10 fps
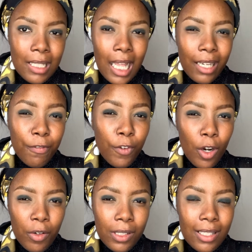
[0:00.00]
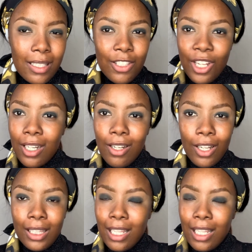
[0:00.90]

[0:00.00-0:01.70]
like florals, not a lot.